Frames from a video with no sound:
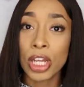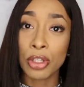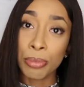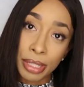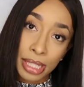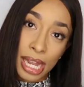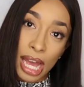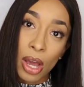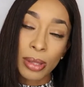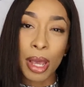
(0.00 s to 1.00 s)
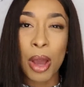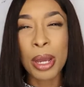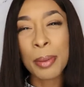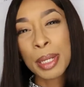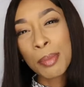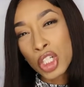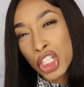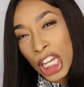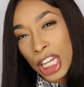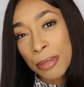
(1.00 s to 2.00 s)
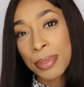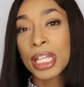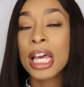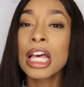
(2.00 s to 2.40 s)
And you bring that out, like, oh, can we get more chips?